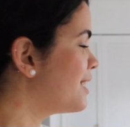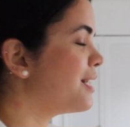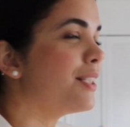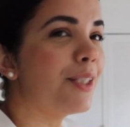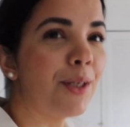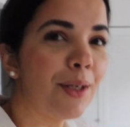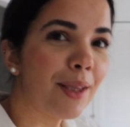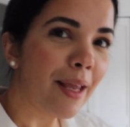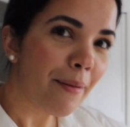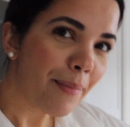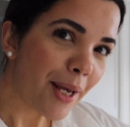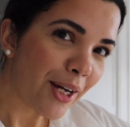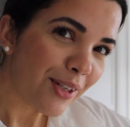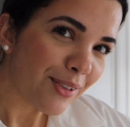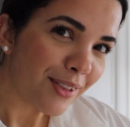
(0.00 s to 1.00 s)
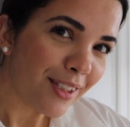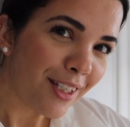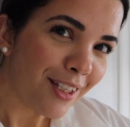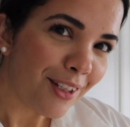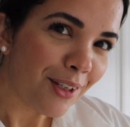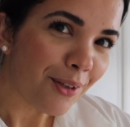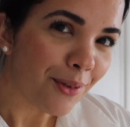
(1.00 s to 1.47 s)
So let me
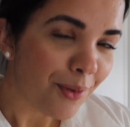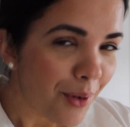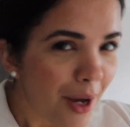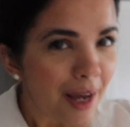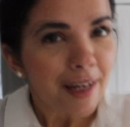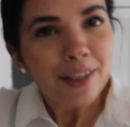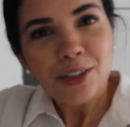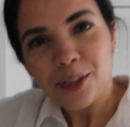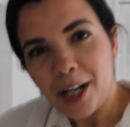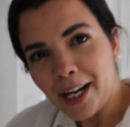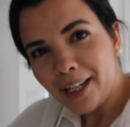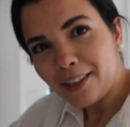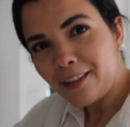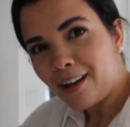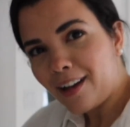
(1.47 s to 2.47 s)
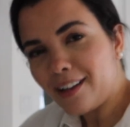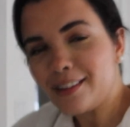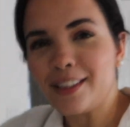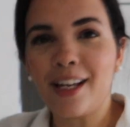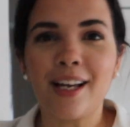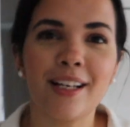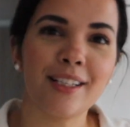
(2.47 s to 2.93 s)
continue trying
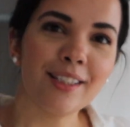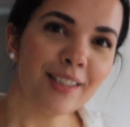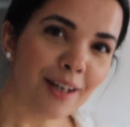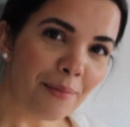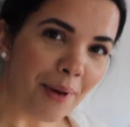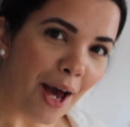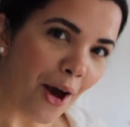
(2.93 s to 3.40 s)
on some